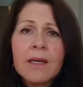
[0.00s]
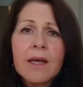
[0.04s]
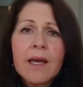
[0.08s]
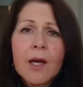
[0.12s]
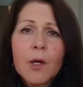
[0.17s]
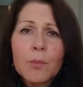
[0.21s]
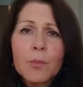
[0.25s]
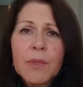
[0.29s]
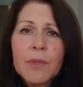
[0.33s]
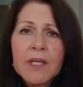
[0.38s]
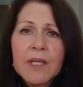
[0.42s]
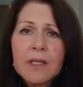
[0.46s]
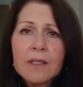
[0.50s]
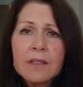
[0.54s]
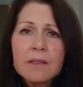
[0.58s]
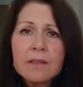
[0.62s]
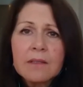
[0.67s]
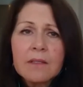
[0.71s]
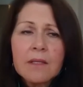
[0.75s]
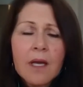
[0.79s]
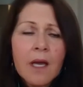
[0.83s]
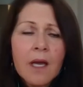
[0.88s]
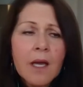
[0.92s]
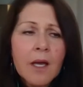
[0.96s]

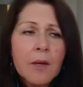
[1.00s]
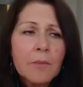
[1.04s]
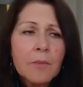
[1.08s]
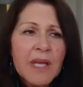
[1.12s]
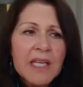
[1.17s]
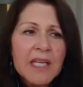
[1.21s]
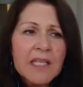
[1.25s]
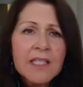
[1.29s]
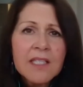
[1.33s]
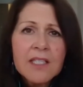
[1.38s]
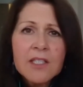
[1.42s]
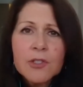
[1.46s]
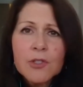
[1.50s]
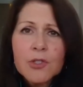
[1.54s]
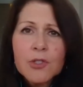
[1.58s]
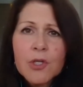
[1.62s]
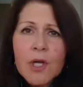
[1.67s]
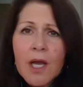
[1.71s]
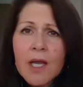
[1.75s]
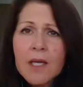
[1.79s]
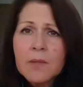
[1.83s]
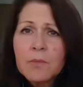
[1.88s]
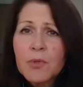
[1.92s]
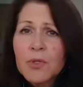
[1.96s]
helping uh, manage
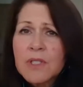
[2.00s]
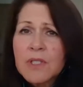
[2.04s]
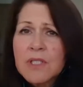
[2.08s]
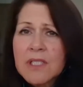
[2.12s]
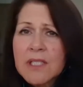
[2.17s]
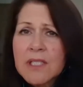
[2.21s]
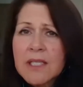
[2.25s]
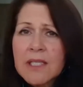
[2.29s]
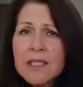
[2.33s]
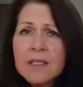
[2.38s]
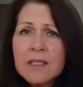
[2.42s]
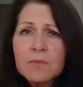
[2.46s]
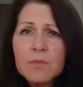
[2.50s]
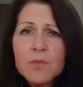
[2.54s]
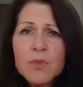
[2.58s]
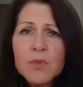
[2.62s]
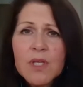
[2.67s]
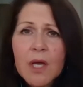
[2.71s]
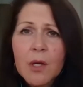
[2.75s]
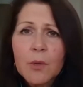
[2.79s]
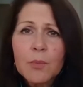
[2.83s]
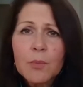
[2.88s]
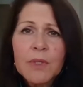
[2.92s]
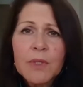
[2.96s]
hybrid teams,
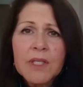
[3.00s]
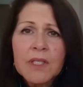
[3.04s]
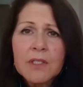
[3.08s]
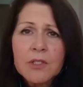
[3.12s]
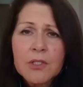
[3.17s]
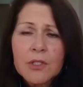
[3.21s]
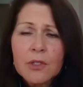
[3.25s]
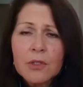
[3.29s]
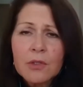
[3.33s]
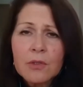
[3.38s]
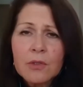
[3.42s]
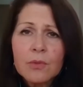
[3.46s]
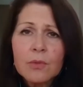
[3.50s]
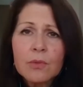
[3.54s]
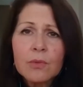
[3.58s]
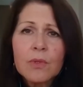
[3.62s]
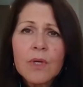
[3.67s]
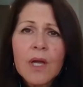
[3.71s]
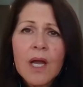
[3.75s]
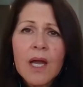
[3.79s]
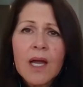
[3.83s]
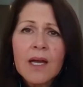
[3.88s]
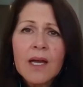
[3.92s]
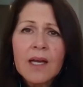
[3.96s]
helping to
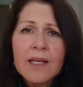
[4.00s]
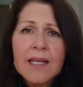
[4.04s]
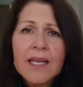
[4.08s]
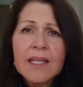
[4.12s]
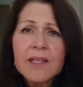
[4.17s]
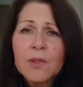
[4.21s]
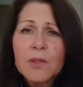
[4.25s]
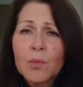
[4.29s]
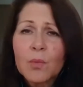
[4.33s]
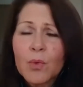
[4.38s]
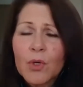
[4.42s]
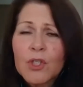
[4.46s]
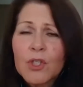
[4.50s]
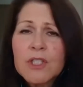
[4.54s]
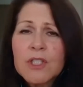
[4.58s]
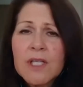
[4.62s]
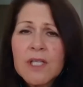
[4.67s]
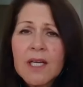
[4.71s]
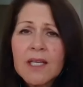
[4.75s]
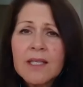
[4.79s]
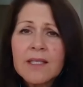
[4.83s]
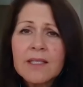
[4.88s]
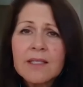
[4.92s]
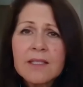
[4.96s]
uh, get the work
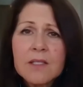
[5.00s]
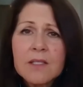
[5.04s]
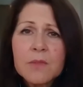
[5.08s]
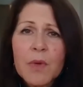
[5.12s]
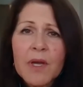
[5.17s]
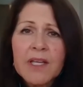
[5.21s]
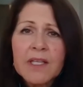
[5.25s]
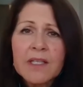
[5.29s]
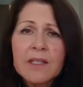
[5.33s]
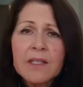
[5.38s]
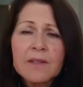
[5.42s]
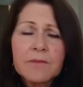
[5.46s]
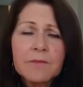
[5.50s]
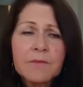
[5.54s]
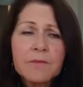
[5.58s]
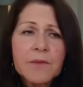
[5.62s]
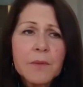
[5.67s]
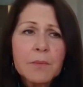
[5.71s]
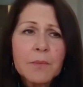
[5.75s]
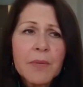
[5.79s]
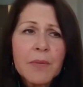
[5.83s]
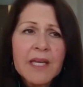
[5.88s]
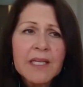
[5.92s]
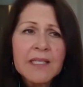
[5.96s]
done in spite of
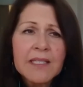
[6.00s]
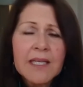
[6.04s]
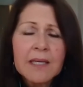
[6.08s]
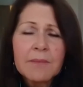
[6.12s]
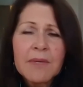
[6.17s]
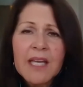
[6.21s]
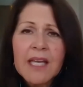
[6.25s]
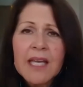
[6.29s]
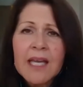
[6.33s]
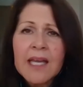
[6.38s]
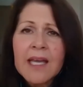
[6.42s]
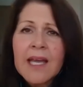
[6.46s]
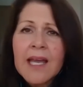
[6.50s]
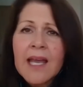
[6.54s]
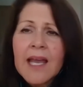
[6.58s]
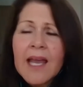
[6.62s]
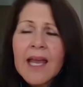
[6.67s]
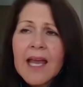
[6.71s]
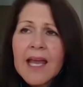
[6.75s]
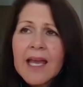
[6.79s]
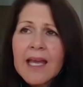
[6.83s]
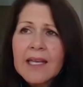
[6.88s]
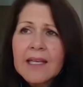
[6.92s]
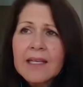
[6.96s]
the pandemic.
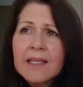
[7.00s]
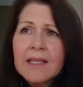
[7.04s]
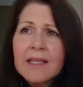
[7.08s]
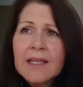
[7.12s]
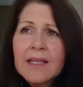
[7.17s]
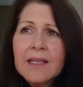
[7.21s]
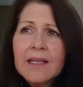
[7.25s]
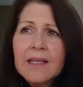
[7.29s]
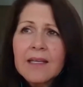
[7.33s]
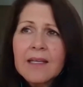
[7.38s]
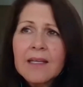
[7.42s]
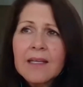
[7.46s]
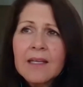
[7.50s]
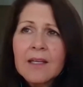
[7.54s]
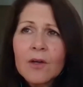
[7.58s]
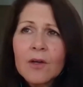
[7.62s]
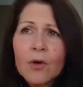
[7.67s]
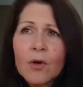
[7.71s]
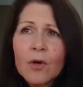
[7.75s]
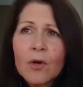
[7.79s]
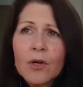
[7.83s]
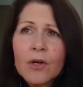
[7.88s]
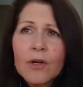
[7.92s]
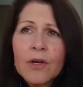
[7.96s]
And
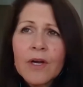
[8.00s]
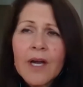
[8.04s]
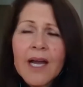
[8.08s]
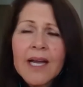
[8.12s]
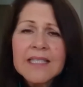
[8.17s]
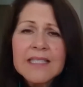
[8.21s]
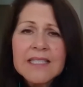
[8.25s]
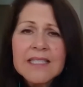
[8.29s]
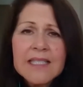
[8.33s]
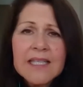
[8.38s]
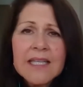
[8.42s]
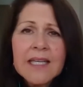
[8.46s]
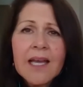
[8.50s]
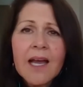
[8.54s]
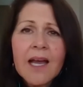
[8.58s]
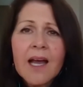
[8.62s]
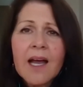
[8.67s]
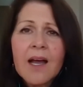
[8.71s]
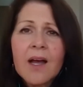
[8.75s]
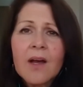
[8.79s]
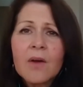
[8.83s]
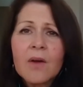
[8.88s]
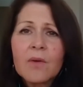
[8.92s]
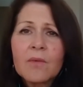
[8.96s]
your idea
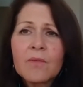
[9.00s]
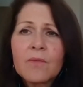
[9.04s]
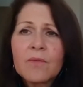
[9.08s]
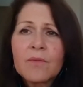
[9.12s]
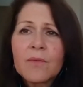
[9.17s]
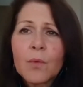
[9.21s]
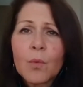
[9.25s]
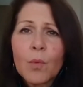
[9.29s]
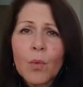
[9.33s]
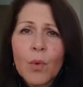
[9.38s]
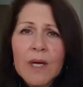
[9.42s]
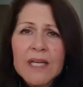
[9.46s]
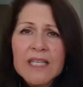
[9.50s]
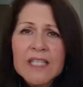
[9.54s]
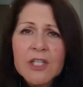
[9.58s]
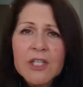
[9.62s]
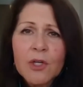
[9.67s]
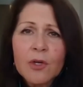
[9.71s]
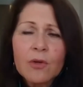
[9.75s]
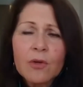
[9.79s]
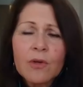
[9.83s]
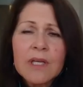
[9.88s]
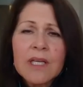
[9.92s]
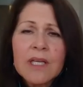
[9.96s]
of one
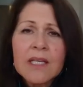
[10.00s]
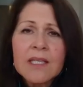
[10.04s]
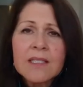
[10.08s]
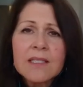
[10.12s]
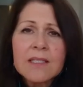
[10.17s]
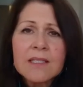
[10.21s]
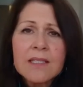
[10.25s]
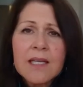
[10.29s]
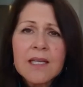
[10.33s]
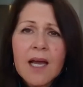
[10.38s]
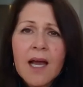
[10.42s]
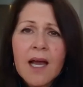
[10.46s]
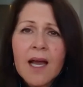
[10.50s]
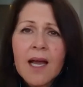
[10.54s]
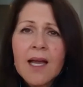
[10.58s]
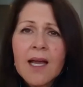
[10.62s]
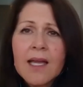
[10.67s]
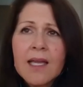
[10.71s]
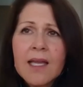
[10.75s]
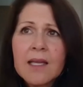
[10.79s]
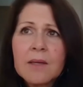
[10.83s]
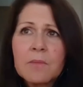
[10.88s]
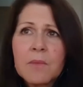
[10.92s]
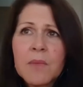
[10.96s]
degree at a
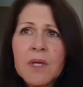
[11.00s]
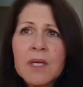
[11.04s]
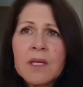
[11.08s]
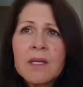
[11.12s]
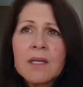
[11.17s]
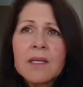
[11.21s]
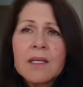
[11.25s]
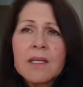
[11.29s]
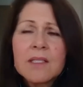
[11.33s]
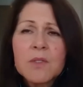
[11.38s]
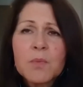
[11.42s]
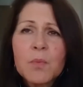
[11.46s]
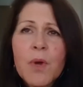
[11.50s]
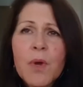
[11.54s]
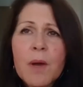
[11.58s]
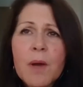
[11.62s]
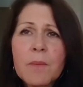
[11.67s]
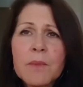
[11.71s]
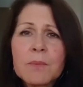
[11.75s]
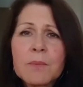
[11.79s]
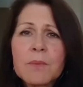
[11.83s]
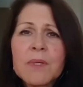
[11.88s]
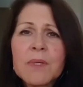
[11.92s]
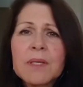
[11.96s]
time is
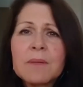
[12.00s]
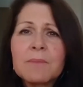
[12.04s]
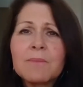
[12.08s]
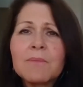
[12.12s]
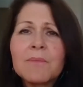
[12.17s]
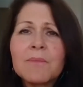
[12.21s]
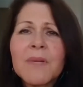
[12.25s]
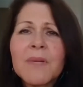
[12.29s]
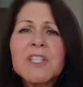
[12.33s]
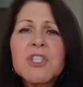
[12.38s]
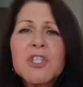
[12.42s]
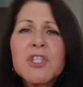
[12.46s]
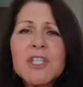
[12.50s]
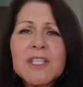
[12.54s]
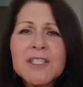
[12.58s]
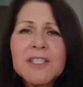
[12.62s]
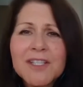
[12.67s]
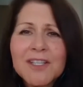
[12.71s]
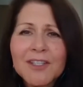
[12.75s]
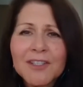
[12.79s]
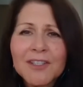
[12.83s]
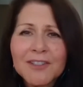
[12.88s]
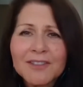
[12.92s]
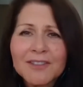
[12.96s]
probably much
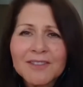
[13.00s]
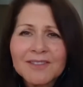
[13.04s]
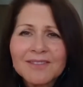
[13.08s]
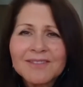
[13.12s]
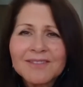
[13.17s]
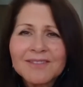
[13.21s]
easier